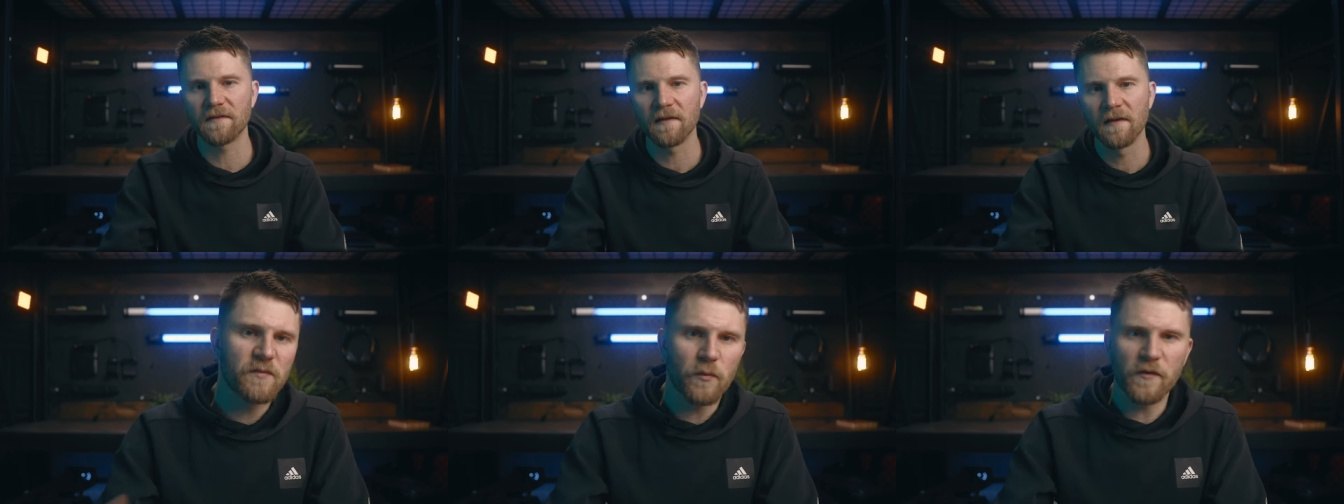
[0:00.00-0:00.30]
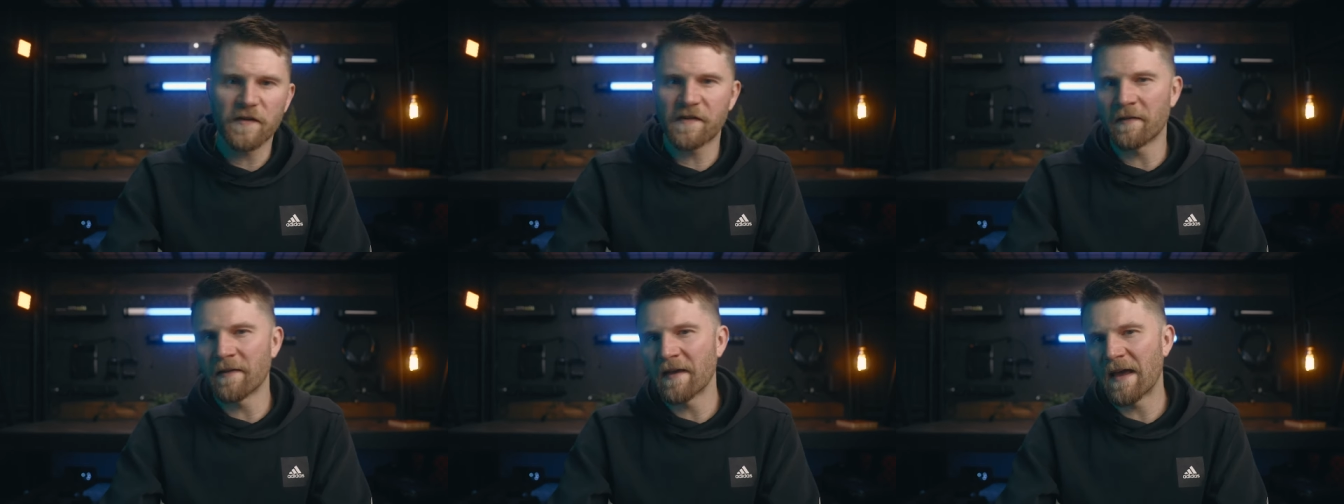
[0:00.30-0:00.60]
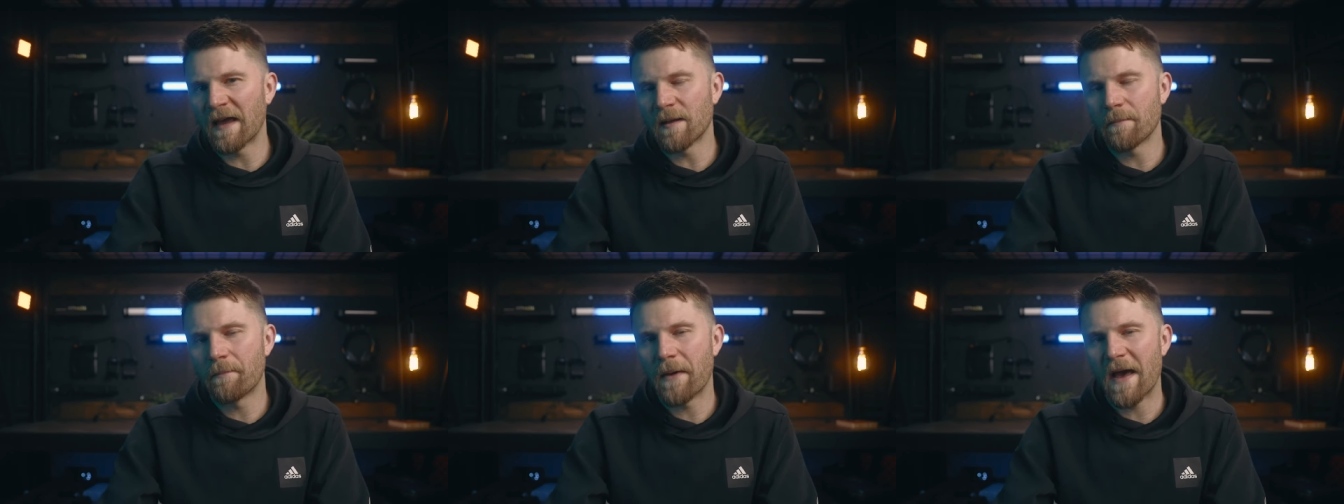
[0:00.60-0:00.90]
These recently
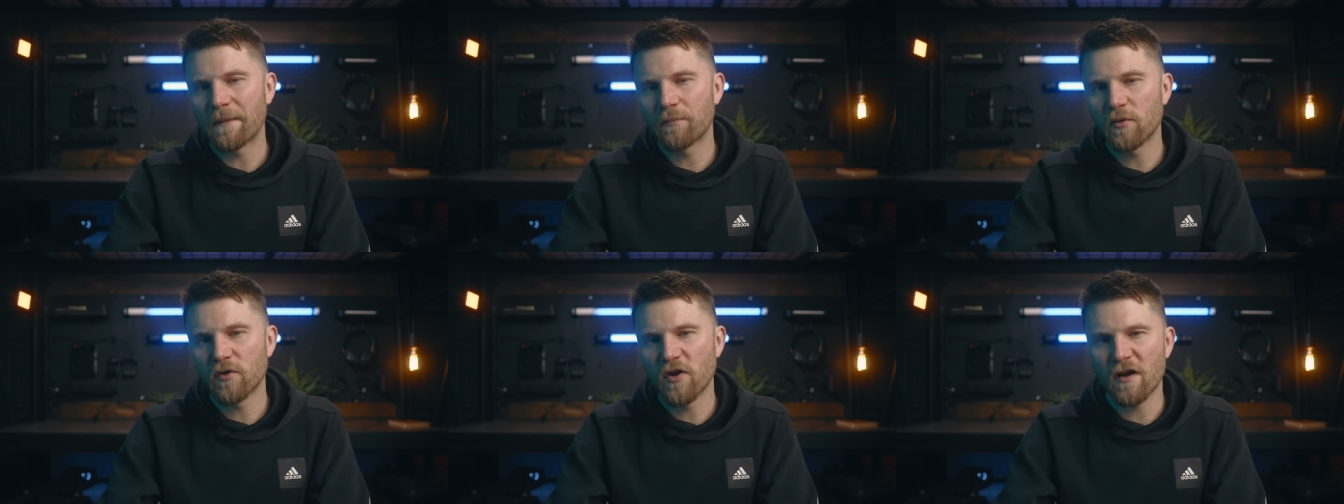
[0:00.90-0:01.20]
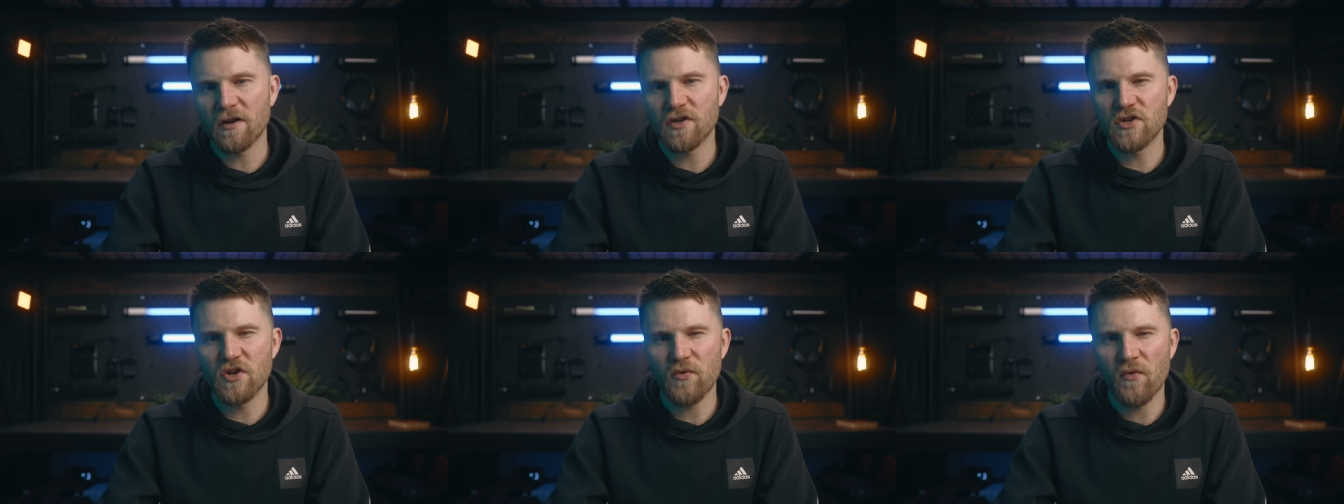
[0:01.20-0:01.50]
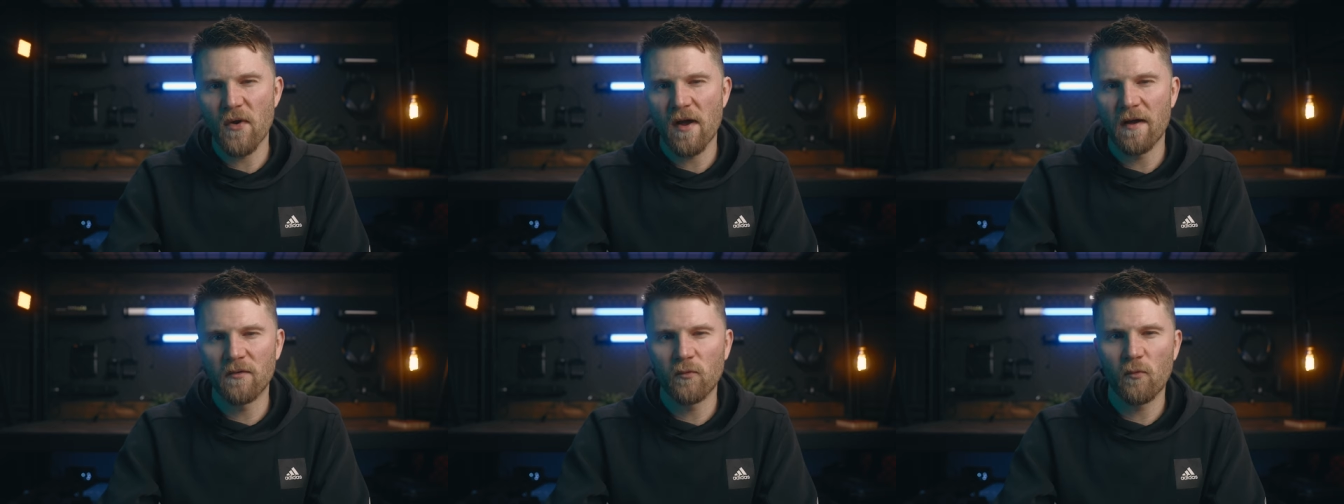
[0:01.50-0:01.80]
had a bad production
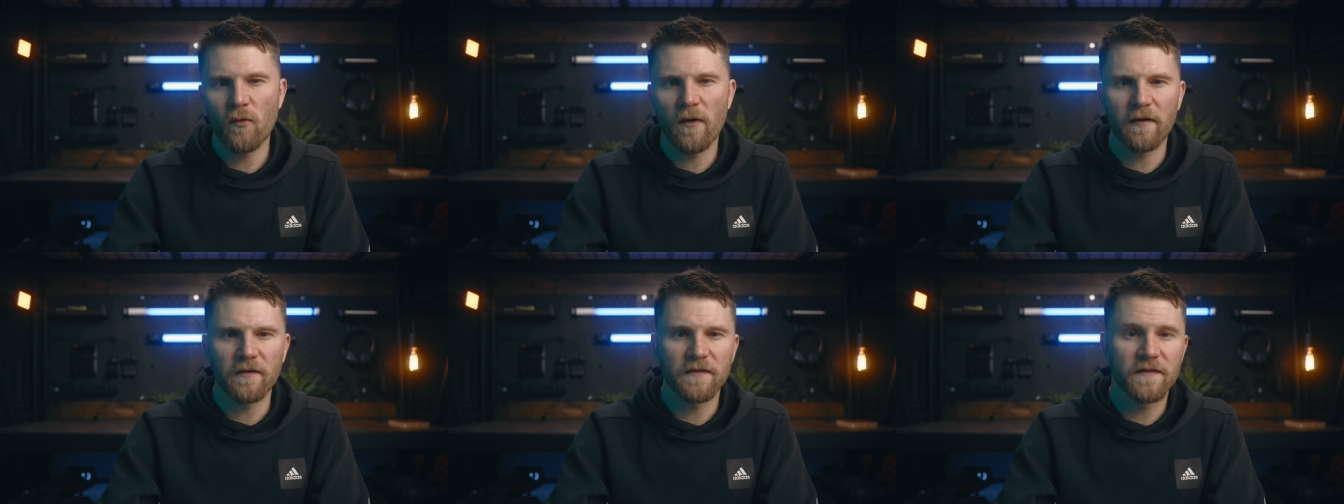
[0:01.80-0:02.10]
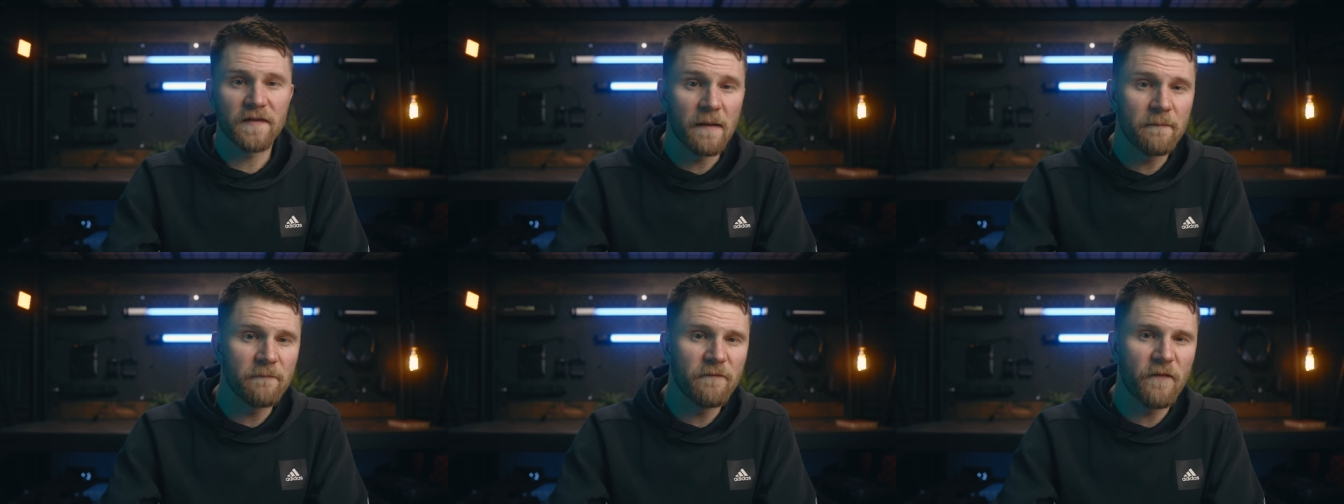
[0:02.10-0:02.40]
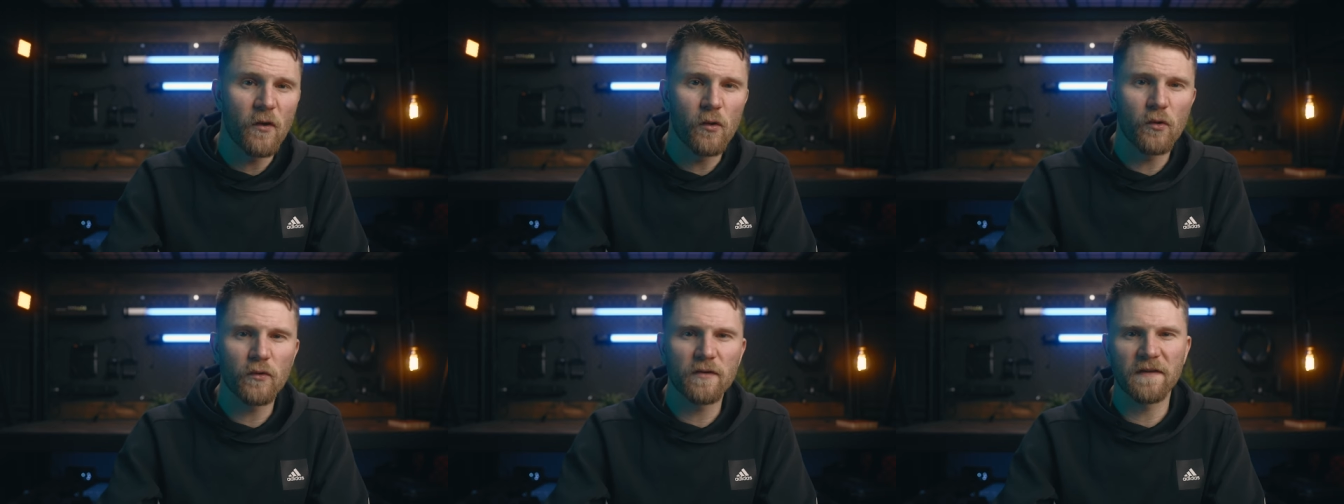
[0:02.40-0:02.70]
run where some
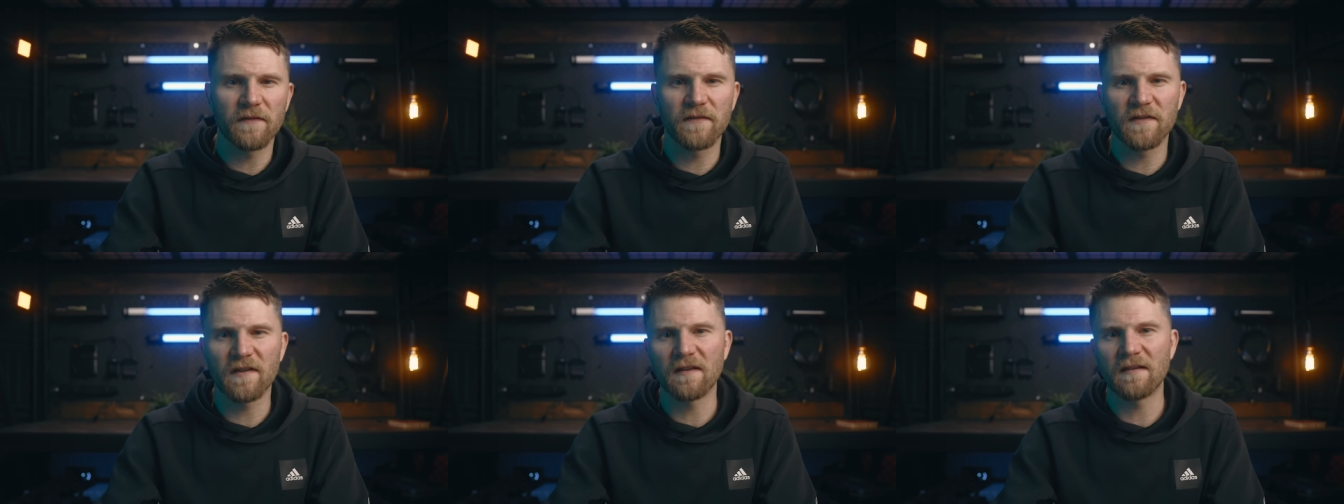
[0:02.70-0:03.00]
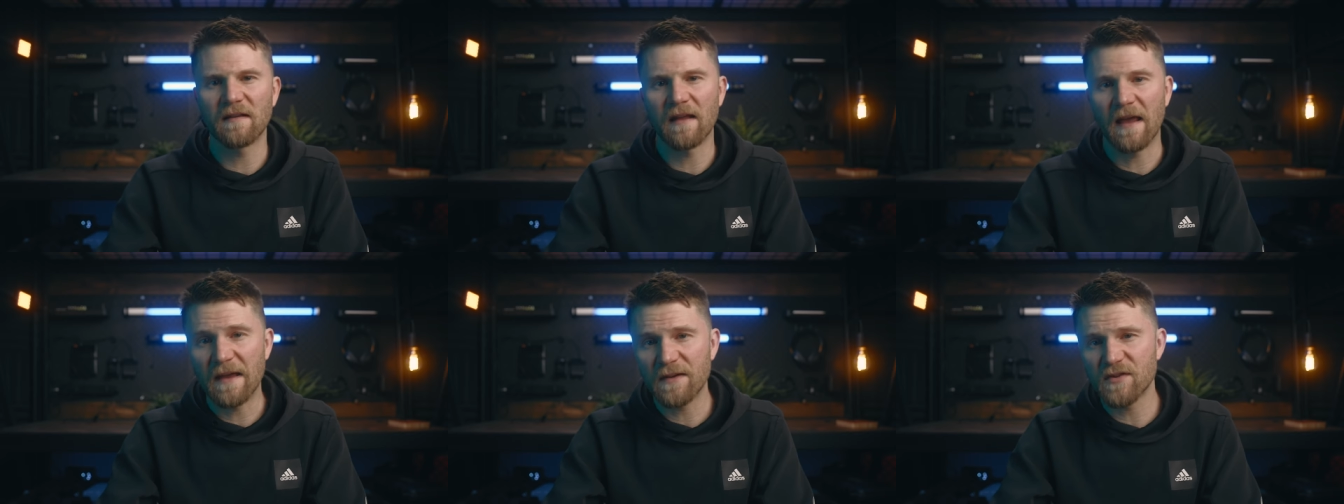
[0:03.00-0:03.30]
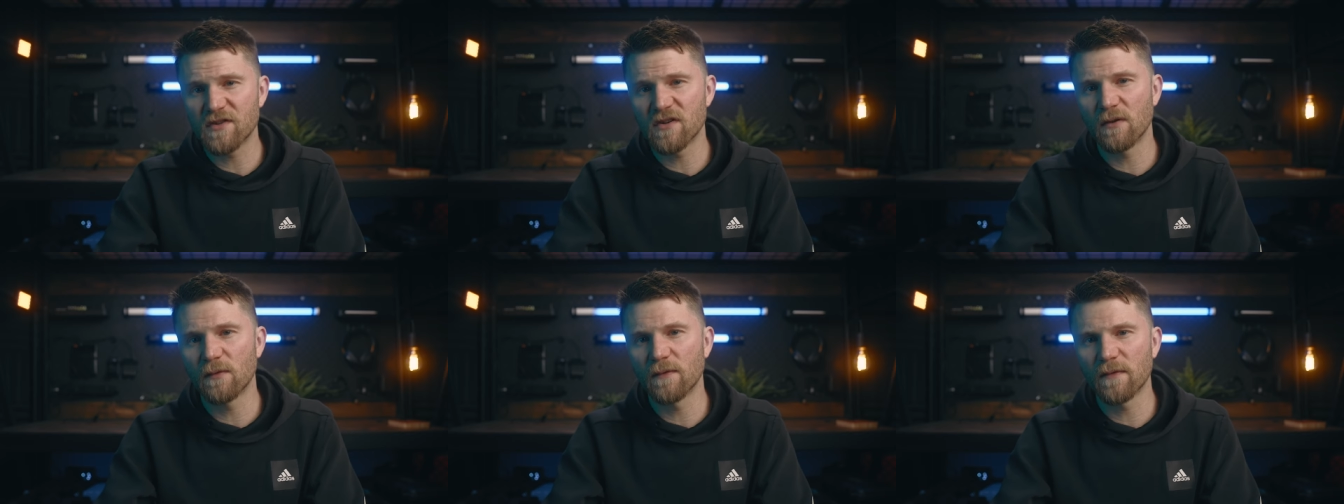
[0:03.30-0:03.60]
folks have seen
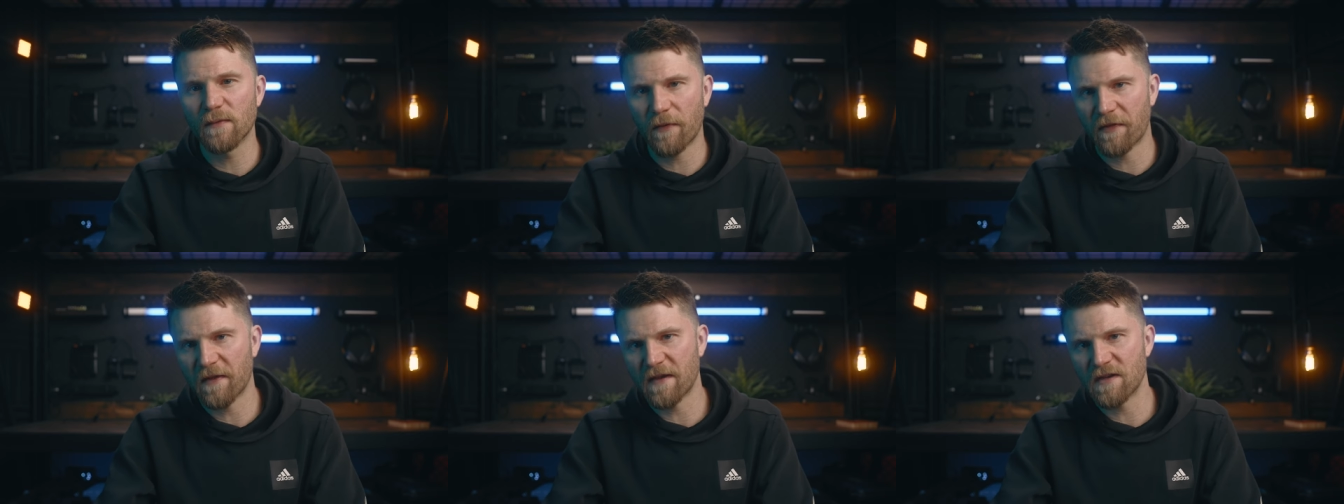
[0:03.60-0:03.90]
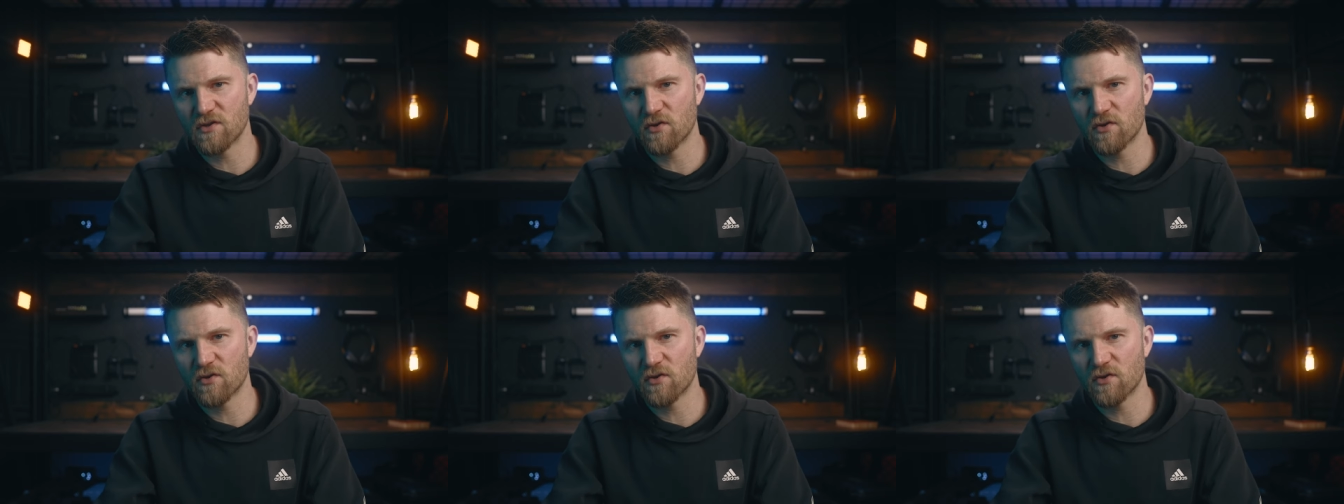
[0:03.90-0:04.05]
issues with these